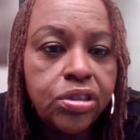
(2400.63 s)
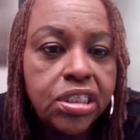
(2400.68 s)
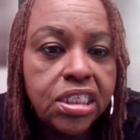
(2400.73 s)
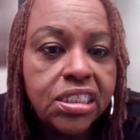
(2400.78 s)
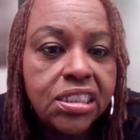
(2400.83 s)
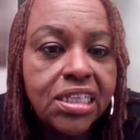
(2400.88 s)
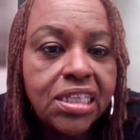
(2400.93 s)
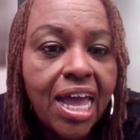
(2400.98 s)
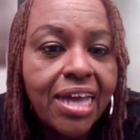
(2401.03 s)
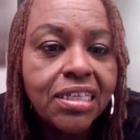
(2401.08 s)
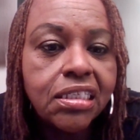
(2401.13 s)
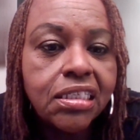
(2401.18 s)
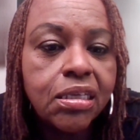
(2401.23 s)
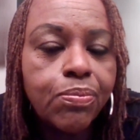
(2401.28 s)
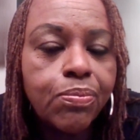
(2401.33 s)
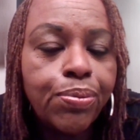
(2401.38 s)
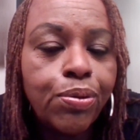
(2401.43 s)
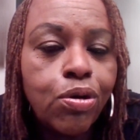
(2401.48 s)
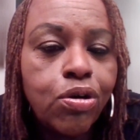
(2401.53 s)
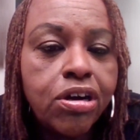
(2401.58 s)
does not
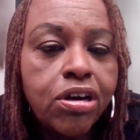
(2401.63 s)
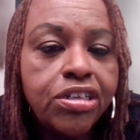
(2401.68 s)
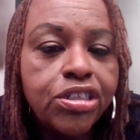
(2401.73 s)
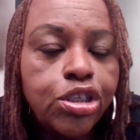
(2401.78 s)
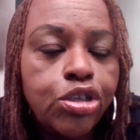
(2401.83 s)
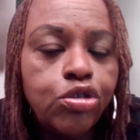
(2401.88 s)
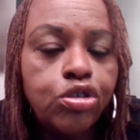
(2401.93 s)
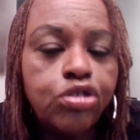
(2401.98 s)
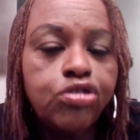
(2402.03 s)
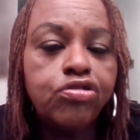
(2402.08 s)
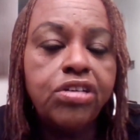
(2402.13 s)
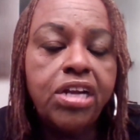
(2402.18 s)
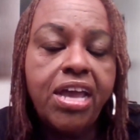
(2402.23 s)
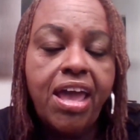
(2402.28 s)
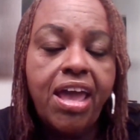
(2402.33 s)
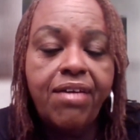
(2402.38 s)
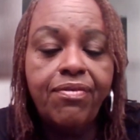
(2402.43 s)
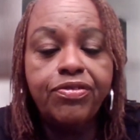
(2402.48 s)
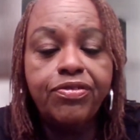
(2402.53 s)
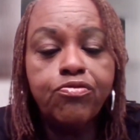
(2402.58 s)
support children
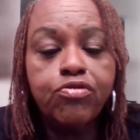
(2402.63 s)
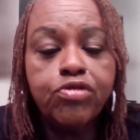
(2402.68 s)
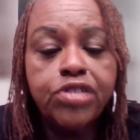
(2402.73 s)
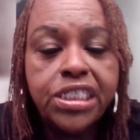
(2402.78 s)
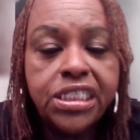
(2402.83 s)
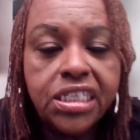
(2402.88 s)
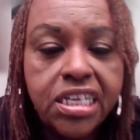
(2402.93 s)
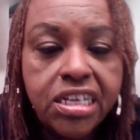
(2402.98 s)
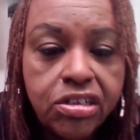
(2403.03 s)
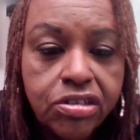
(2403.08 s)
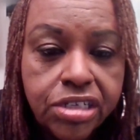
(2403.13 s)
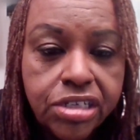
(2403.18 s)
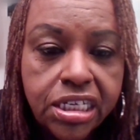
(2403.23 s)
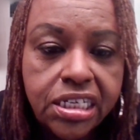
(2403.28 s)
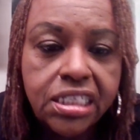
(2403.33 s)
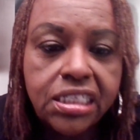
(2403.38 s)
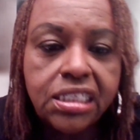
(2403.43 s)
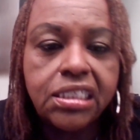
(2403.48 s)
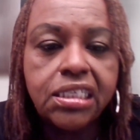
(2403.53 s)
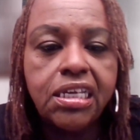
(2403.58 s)
having
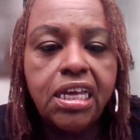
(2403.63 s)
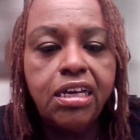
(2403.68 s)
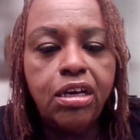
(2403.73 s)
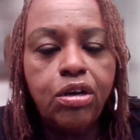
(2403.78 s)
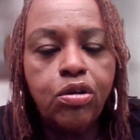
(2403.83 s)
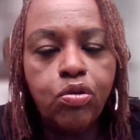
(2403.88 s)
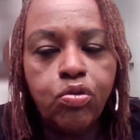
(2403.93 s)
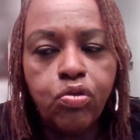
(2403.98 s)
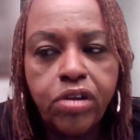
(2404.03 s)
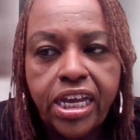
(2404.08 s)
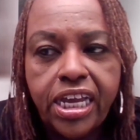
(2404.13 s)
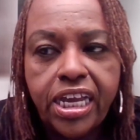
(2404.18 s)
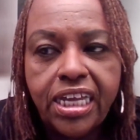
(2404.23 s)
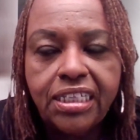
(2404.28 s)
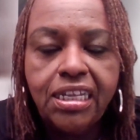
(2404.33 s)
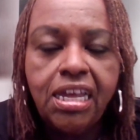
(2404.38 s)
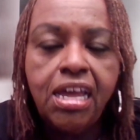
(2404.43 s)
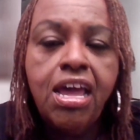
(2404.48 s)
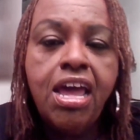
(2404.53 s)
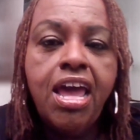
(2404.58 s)
resilience and grit
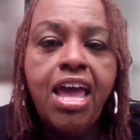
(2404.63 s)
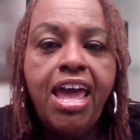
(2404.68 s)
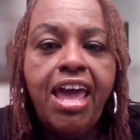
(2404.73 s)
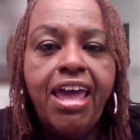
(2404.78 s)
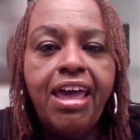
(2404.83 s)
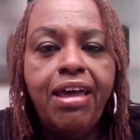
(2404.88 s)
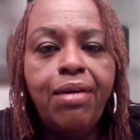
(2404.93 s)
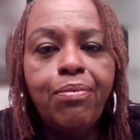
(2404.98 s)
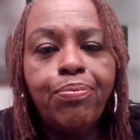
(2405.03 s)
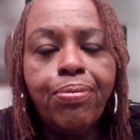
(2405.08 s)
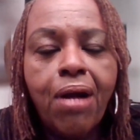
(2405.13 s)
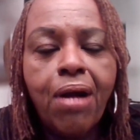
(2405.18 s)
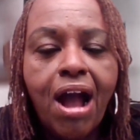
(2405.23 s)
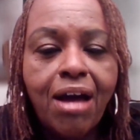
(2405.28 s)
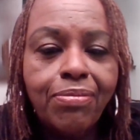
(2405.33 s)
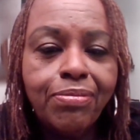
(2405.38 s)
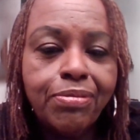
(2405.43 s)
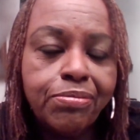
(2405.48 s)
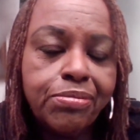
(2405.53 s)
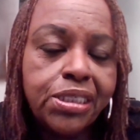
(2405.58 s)
and
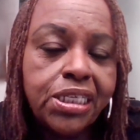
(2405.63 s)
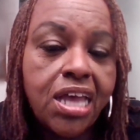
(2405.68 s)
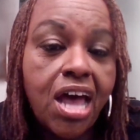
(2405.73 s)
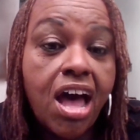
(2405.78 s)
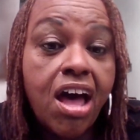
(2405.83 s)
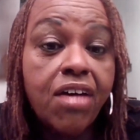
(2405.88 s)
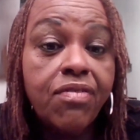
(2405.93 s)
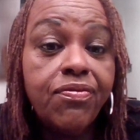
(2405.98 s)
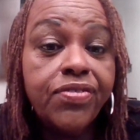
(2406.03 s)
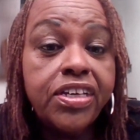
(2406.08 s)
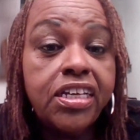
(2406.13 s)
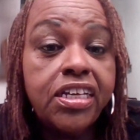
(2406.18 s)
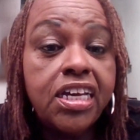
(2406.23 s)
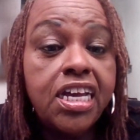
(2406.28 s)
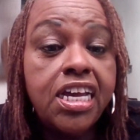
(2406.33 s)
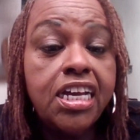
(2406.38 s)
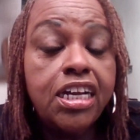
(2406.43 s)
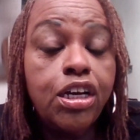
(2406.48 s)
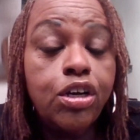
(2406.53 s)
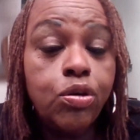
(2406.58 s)
problem solving
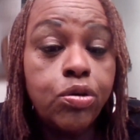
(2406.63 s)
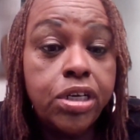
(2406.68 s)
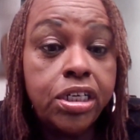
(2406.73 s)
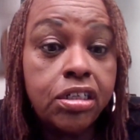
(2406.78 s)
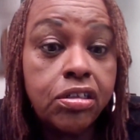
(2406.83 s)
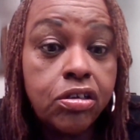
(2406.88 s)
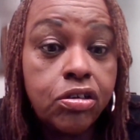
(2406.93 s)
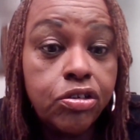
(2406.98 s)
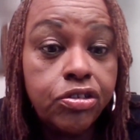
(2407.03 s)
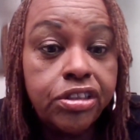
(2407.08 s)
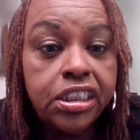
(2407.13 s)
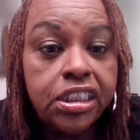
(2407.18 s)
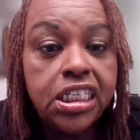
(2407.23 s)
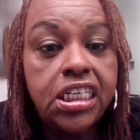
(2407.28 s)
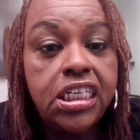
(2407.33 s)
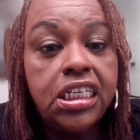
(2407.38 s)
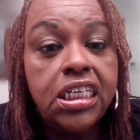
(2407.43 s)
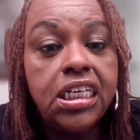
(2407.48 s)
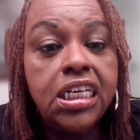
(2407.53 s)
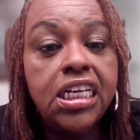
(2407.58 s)
and critical
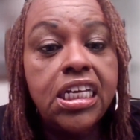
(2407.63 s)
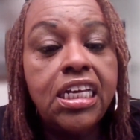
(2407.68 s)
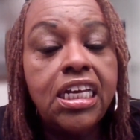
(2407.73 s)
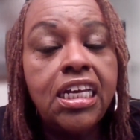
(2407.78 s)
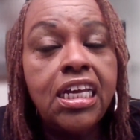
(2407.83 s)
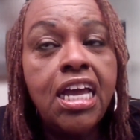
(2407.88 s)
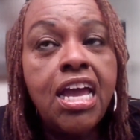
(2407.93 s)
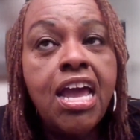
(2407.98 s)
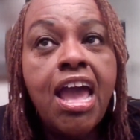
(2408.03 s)
thinking